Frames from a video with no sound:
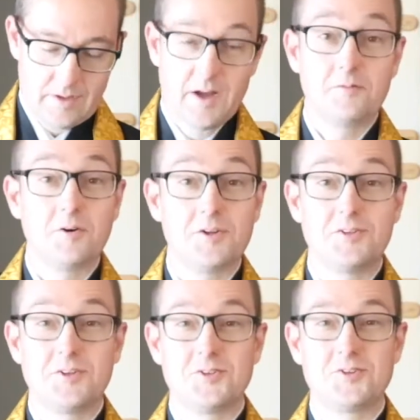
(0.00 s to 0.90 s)
invite
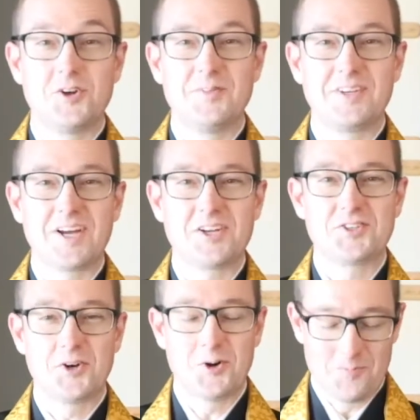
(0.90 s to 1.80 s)
you to join me in
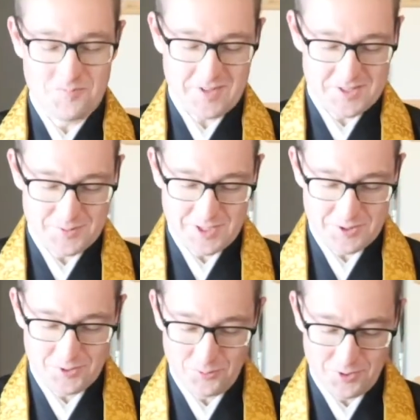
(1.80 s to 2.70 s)
Gassho as we
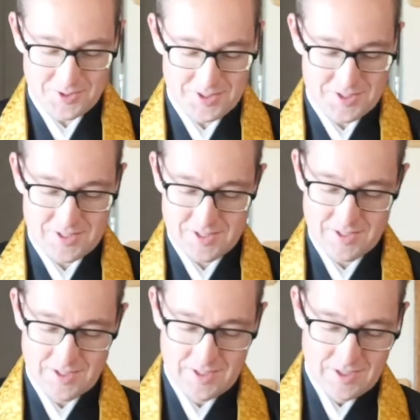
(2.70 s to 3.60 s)
hear the words
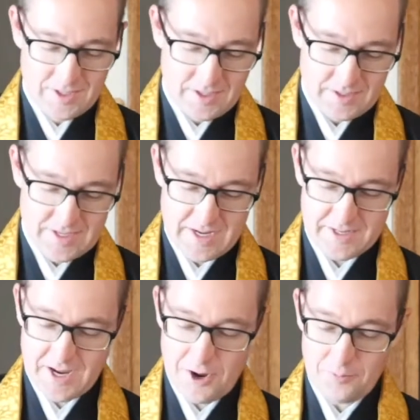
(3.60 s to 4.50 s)

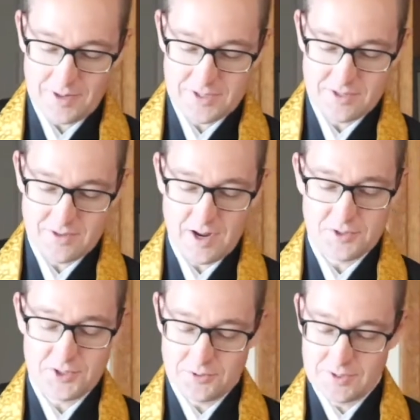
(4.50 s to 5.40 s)
taken down by Shinran
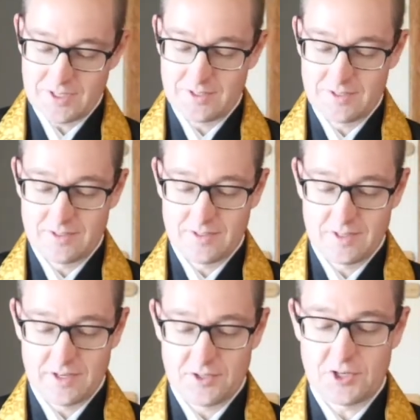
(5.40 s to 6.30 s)
Shonin
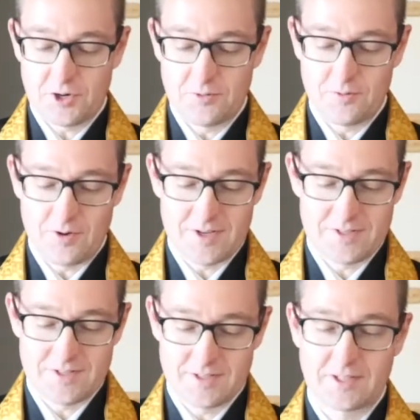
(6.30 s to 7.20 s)
and shared for
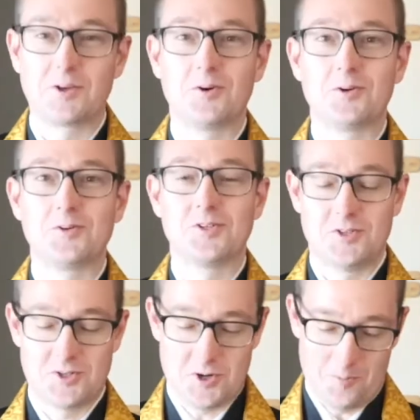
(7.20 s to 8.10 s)
us in the Kyogyo
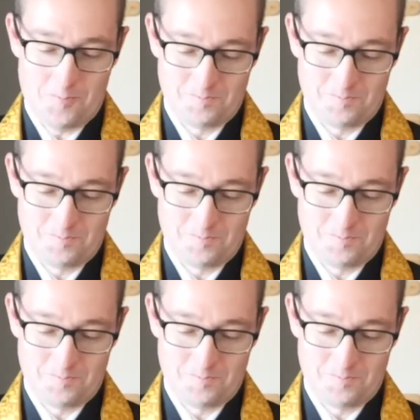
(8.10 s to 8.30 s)
Shinsho.